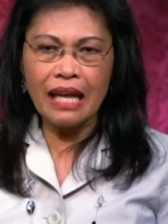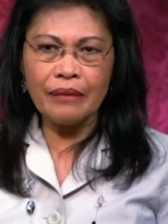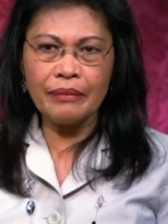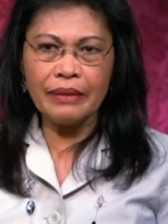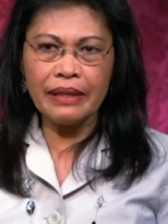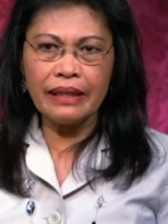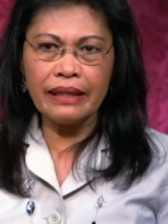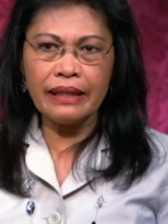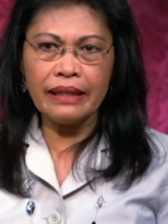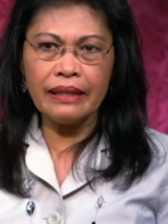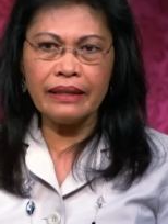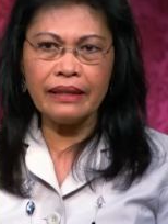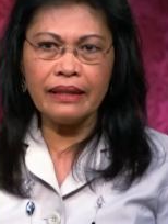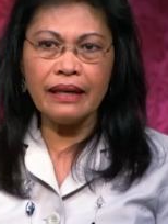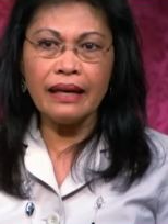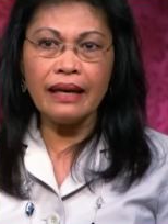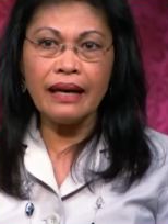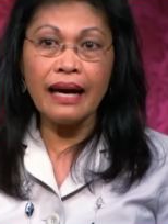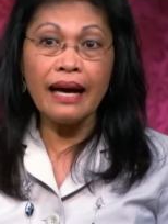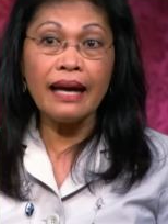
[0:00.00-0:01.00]

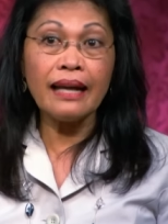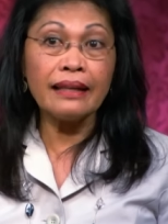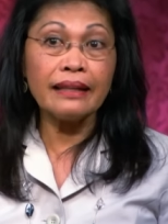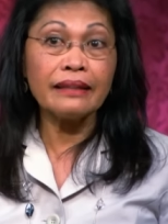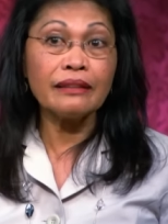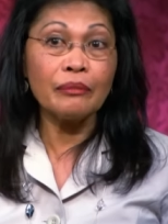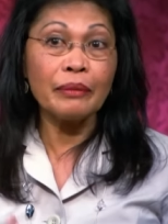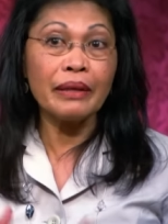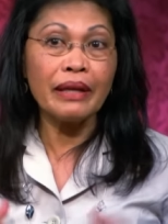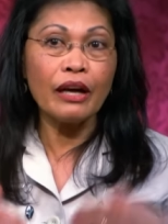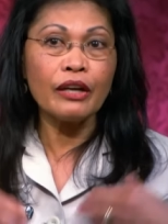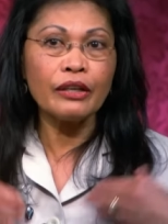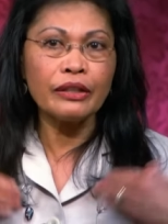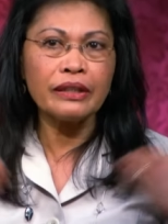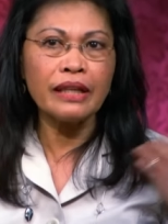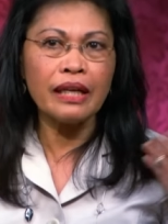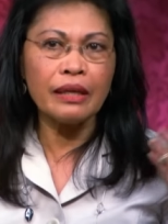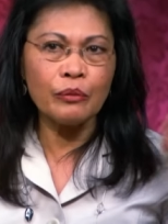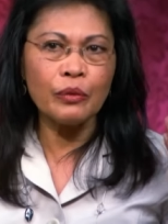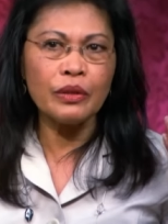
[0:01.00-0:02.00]
having a little bit
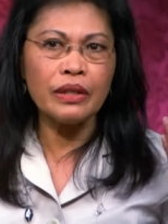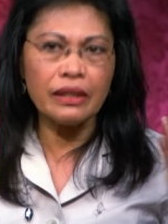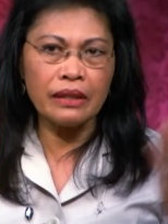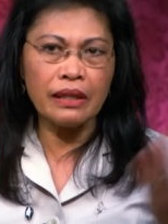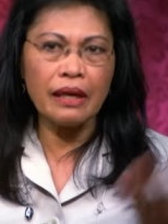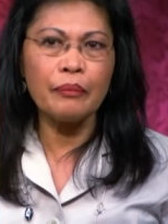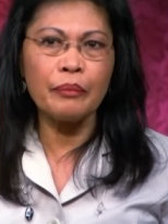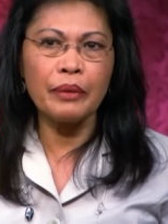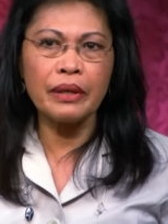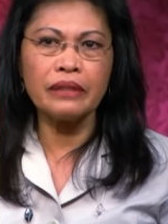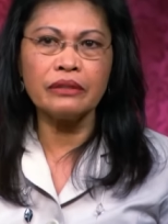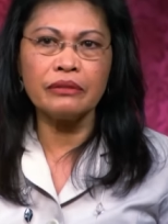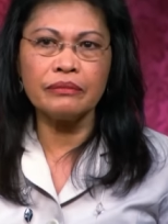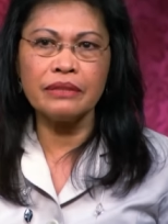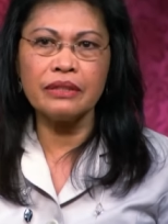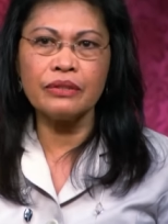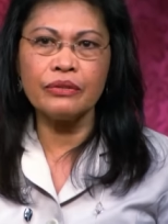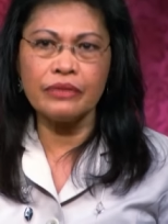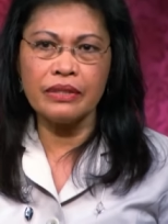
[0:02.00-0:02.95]
hard time with the top part of the